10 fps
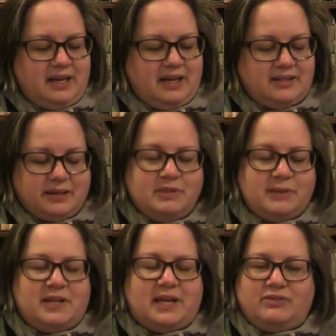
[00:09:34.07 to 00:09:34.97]

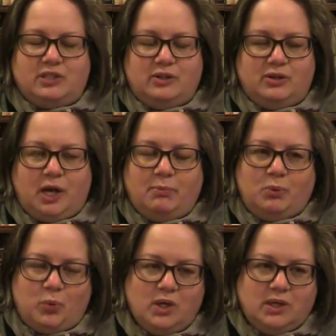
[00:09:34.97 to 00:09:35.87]
Sometimes I have to look up a
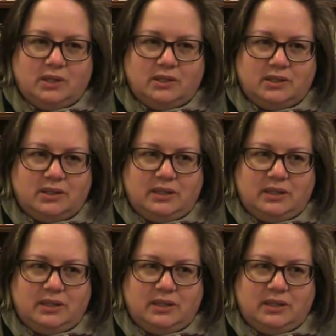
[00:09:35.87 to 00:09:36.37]
word.